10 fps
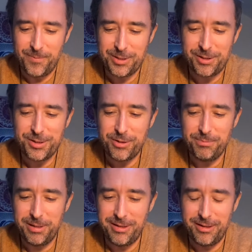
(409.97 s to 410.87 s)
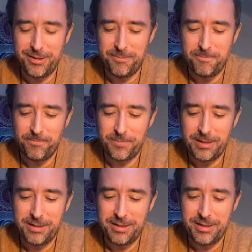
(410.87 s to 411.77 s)
So this could be a
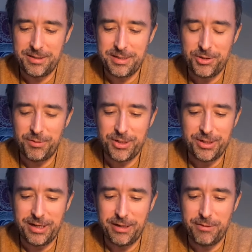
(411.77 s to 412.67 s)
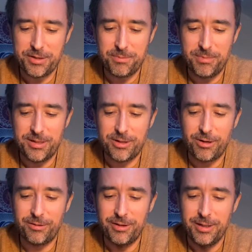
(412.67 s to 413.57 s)
situation here where somebody's gone